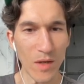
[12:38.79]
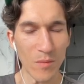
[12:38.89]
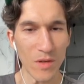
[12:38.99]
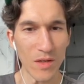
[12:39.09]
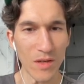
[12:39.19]

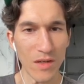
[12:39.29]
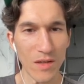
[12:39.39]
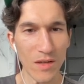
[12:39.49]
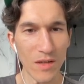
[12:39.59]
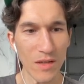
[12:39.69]
maybe.
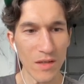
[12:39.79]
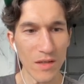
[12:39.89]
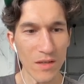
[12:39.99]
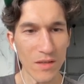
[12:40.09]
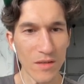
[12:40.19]

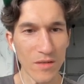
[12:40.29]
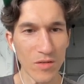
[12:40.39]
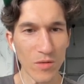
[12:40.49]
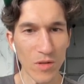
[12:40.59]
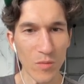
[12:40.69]

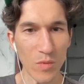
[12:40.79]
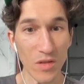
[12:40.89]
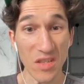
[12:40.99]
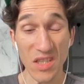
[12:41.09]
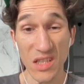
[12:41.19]
So I can
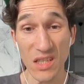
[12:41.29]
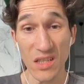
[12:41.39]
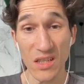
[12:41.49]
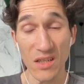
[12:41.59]
build a city.